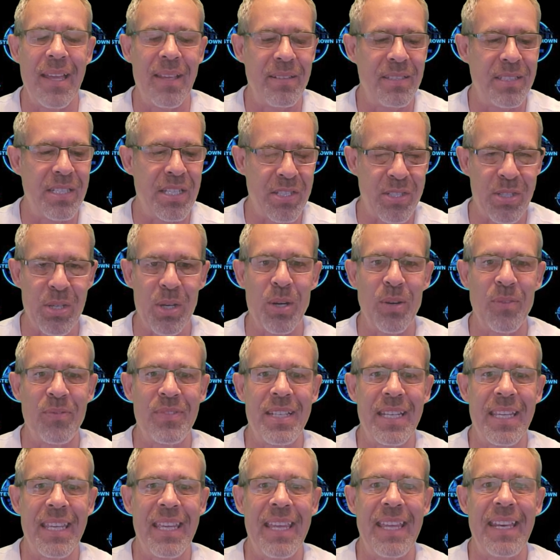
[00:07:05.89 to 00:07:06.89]
deserve
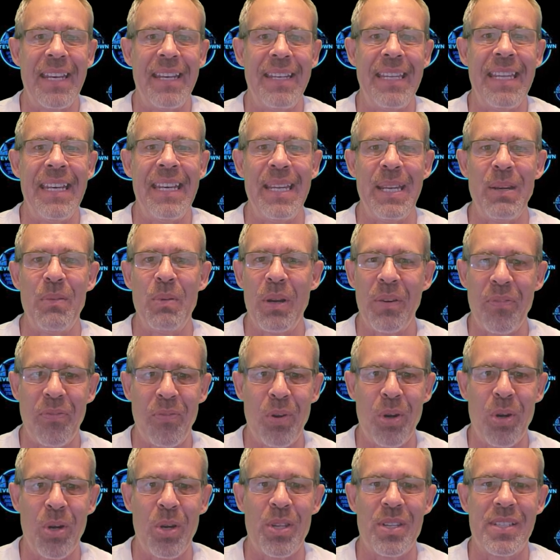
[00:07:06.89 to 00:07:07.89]
to get any
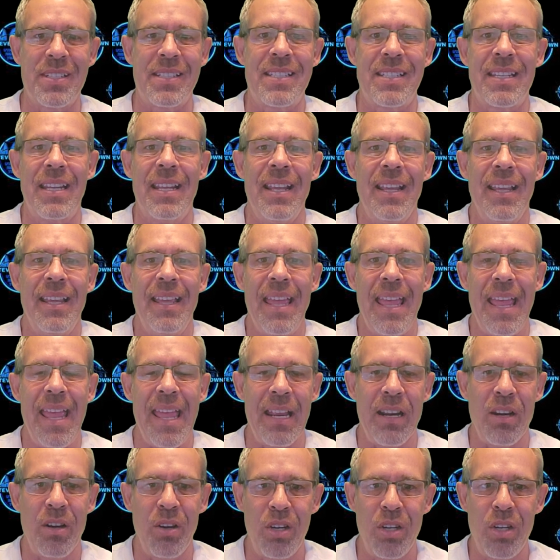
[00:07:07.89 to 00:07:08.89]
referrals
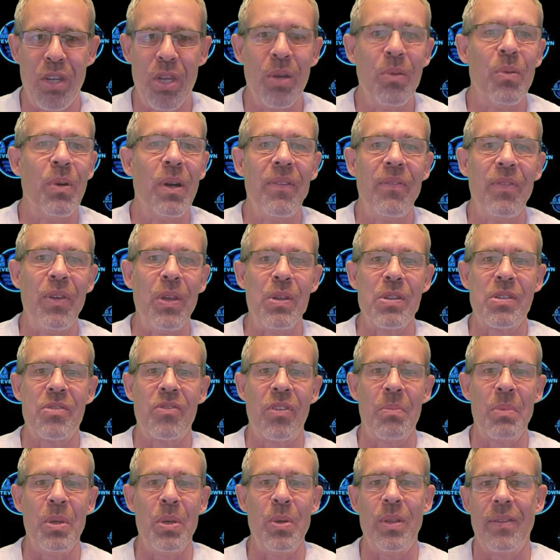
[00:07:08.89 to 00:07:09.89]
and good reviews
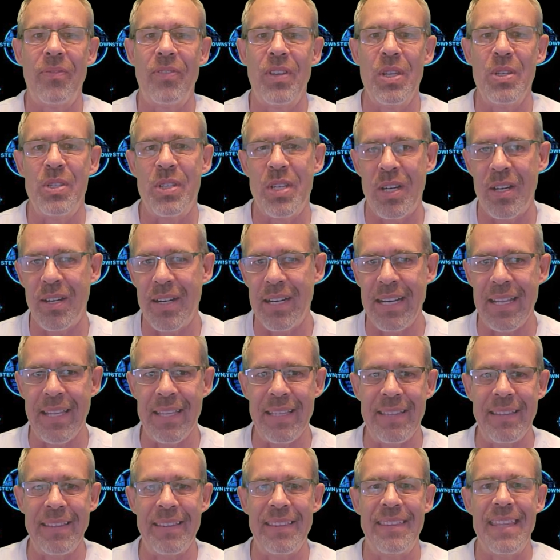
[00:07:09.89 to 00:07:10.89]
from you in the future.
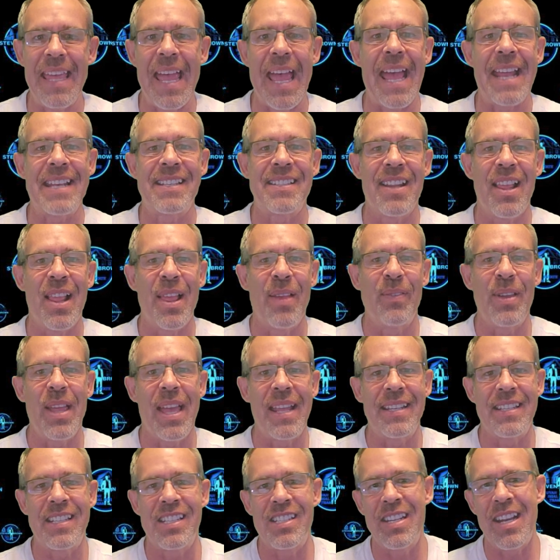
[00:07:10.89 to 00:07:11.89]
And that's all I've
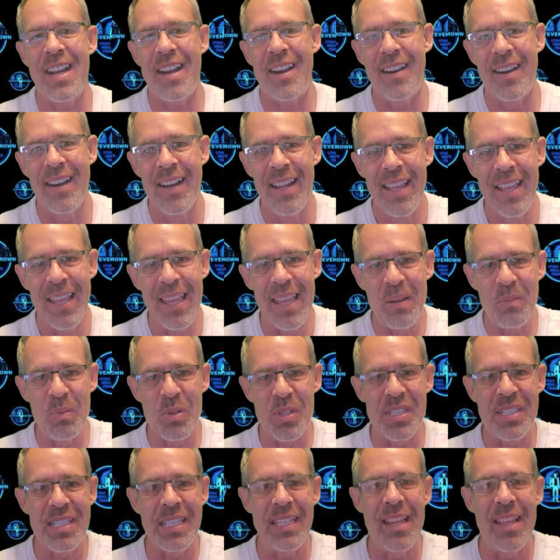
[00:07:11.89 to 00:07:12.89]
got to share, and we'll
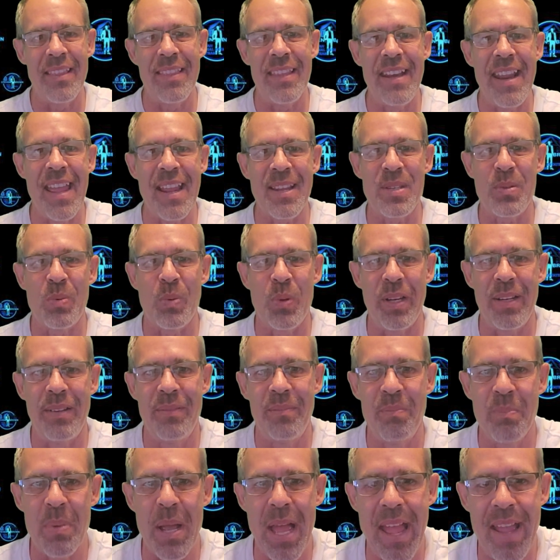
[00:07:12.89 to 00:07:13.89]
see you on the next one.
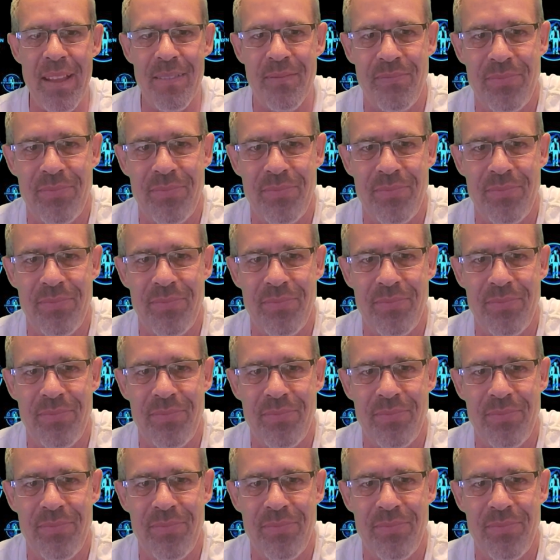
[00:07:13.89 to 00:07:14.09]
Bye.